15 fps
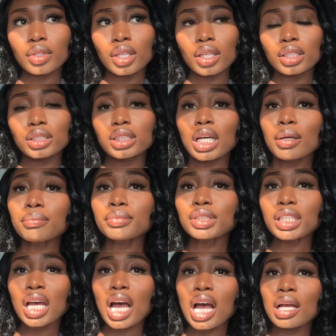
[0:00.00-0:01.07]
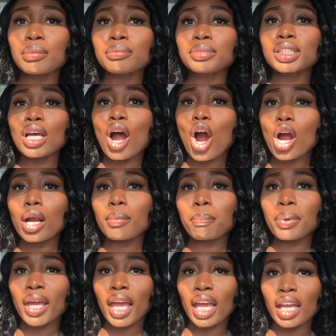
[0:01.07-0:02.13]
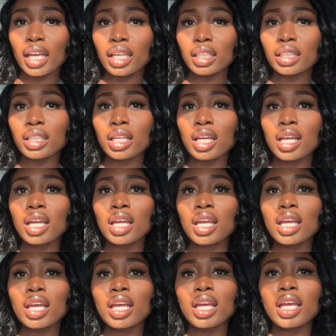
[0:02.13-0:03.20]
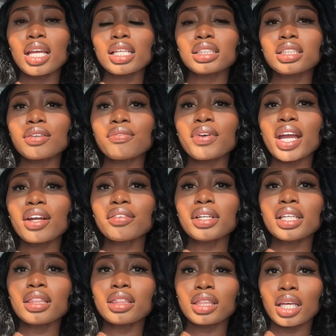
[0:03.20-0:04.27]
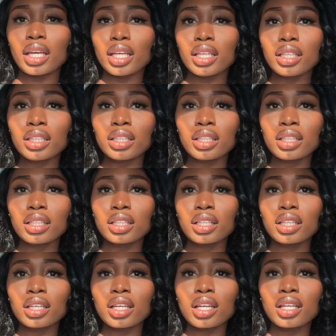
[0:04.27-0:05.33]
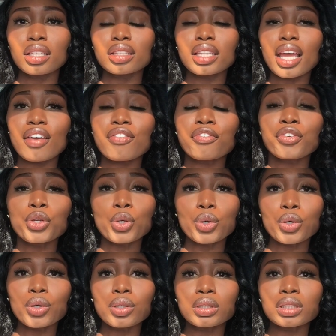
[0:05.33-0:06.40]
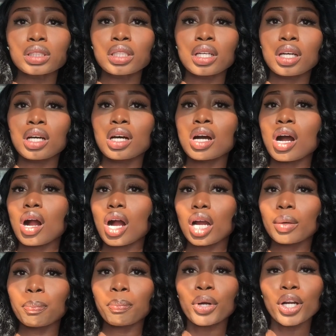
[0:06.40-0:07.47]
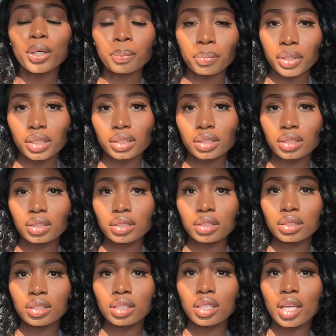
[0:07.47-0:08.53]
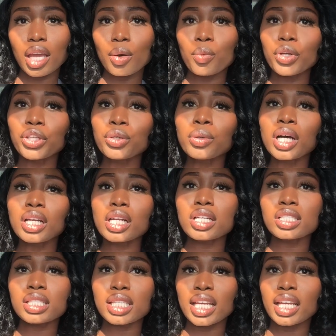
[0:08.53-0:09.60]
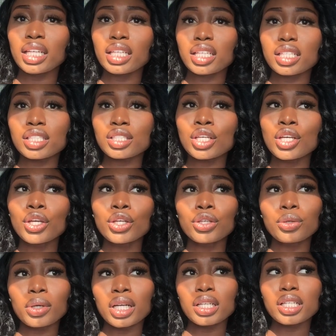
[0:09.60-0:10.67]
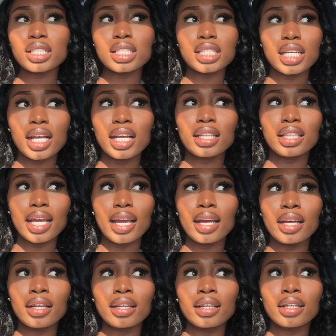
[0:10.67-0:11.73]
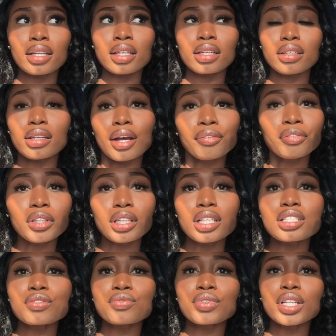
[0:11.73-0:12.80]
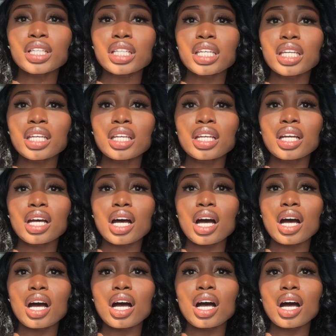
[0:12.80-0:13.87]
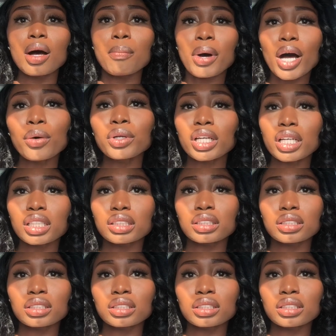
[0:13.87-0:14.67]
Sometimes our pain is the very thing that fuels our purpose. And when you understand this, you understand that nothing is really about us,